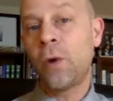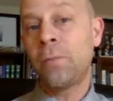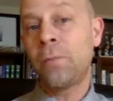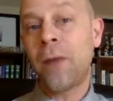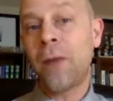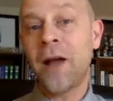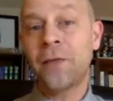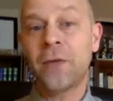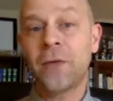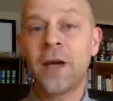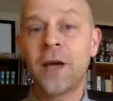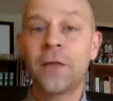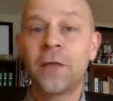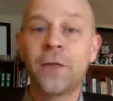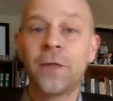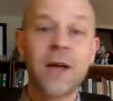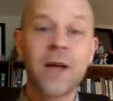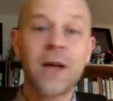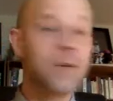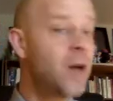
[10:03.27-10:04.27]
might think
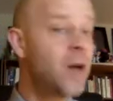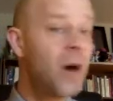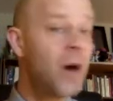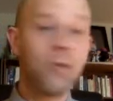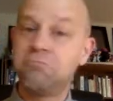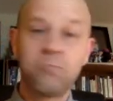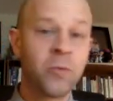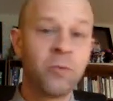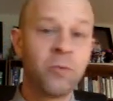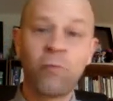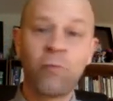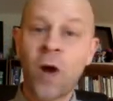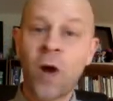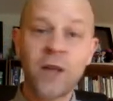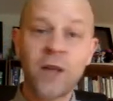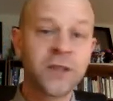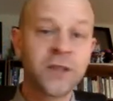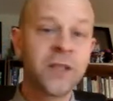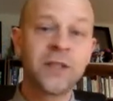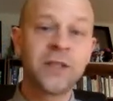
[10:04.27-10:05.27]
that, no,
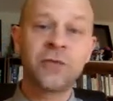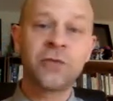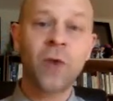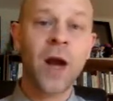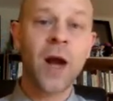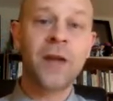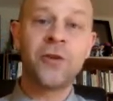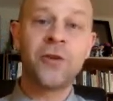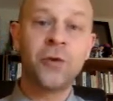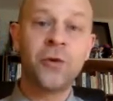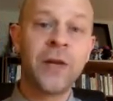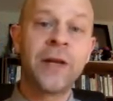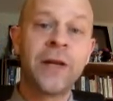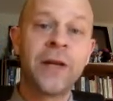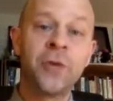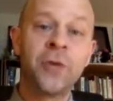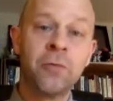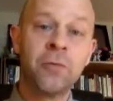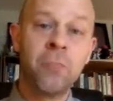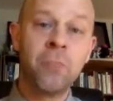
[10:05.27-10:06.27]
Rossman's right. You need to
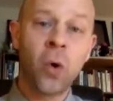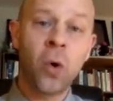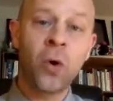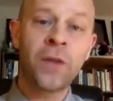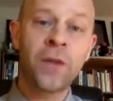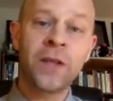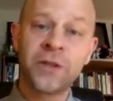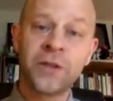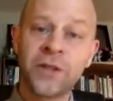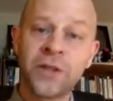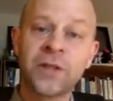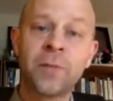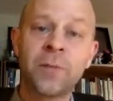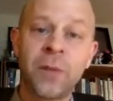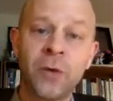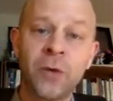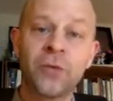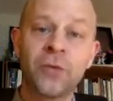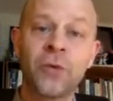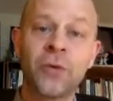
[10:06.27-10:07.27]
do more than just
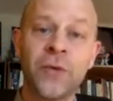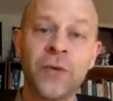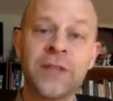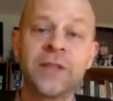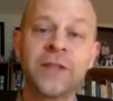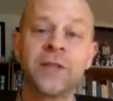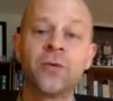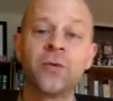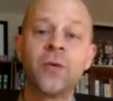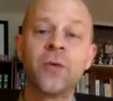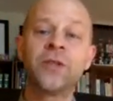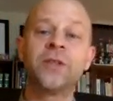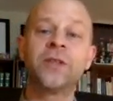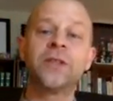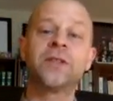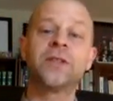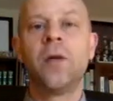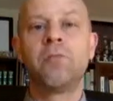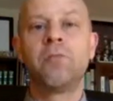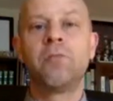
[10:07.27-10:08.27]
appeal to these
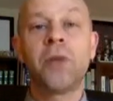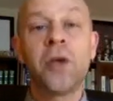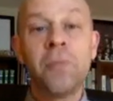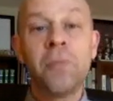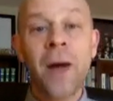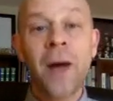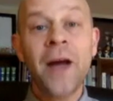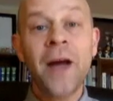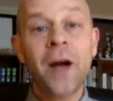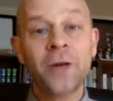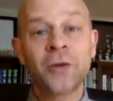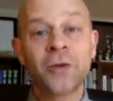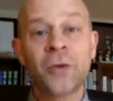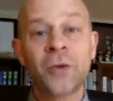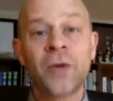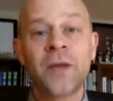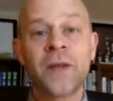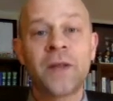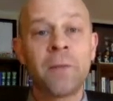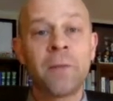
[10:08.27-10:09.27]
intuitions. But you might also
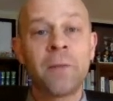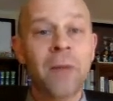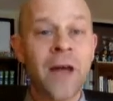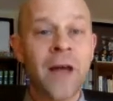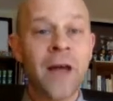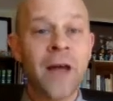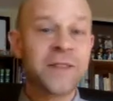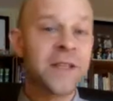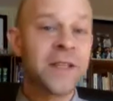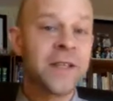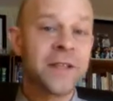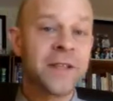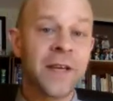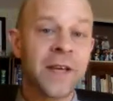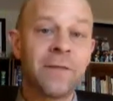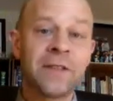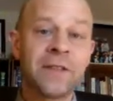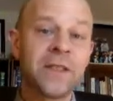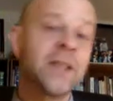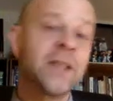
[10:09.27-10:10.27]
think that Madison and
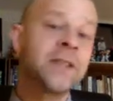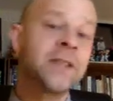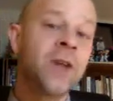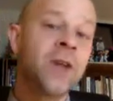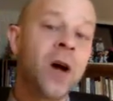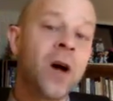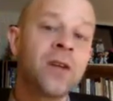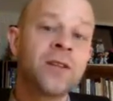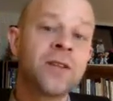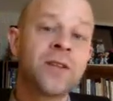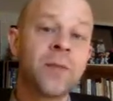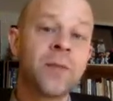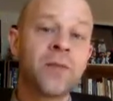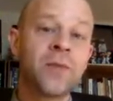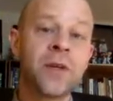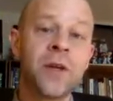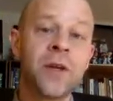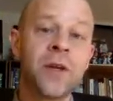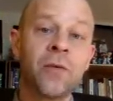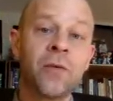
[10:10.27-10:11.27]
Davison is onto
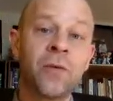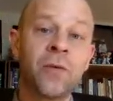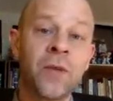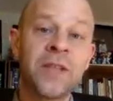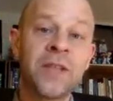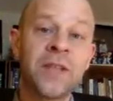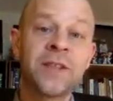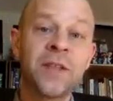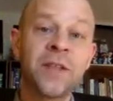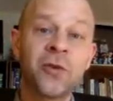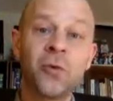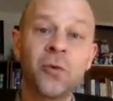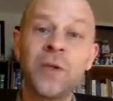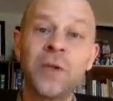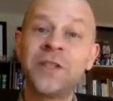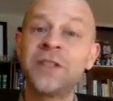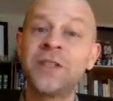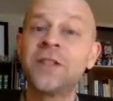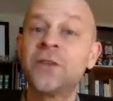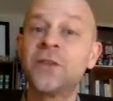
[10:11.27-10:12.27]
something here. These
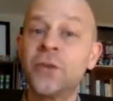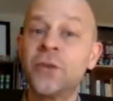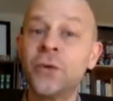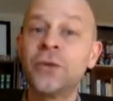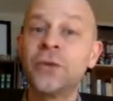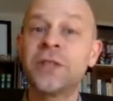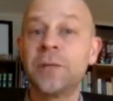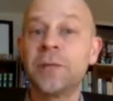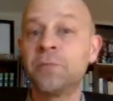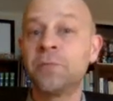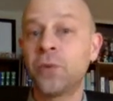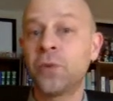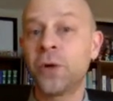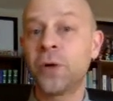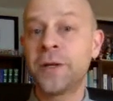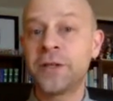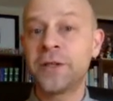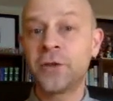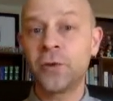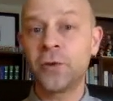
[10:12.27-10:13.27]
intuitions do seem
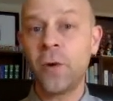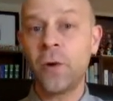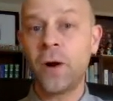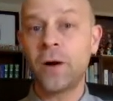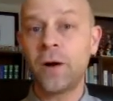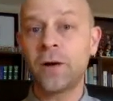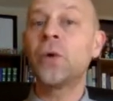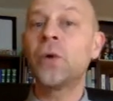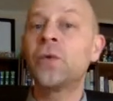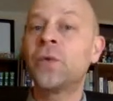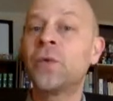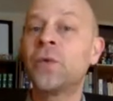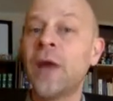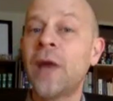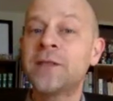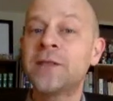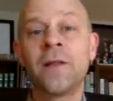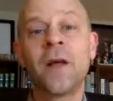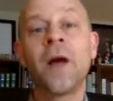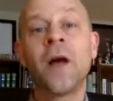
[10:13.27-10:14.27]
pretty strong.
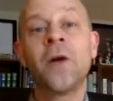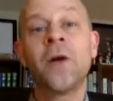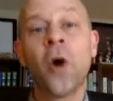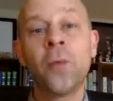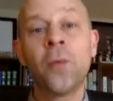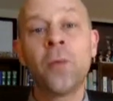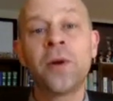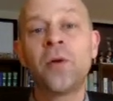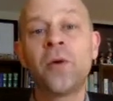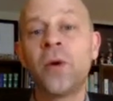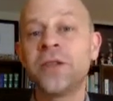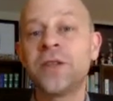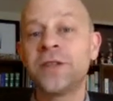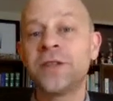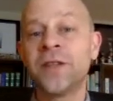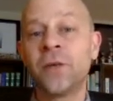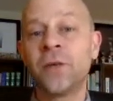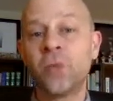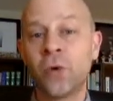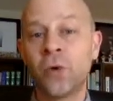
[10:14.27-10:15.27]
That's an open question
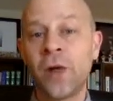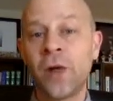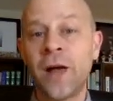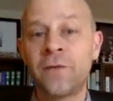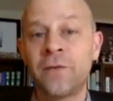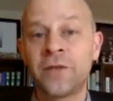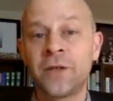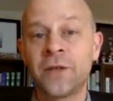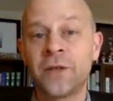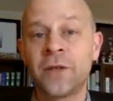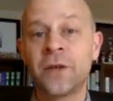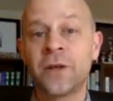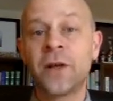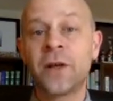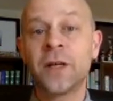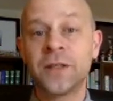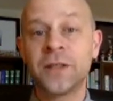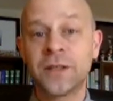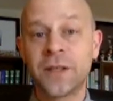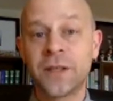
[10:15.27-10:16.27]
that we'll have to
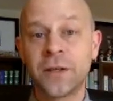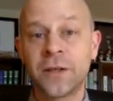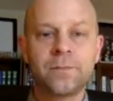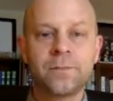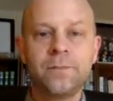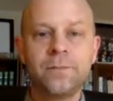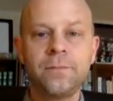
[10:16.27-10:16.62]
consider.